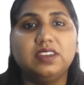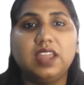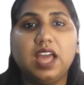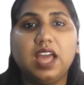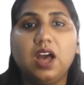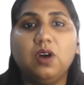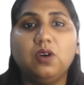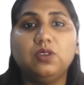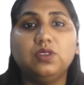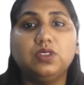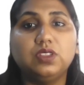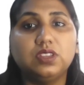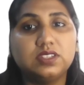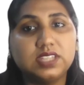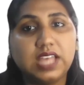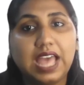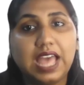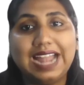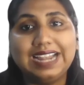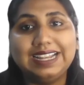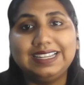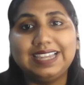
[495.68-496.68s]
Now,
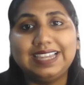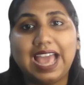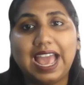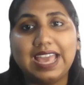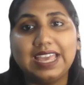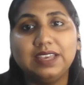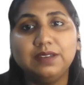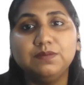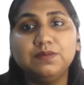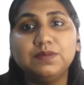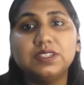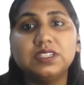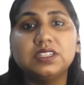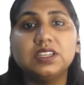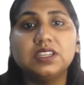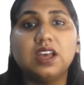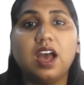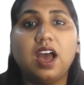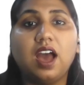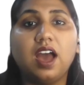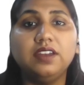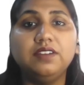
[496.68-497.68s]
at times,
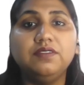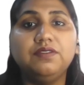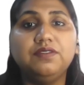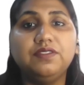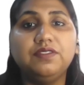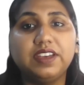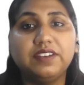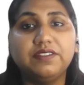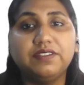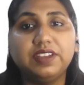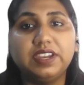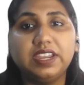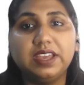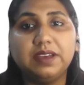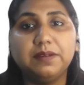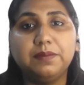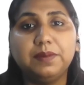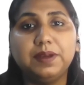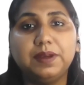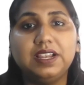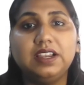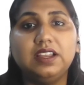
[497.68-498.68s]

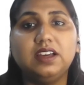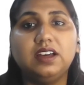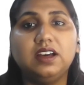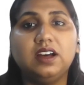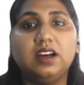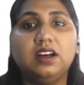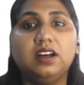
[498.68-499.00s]
unfavorable,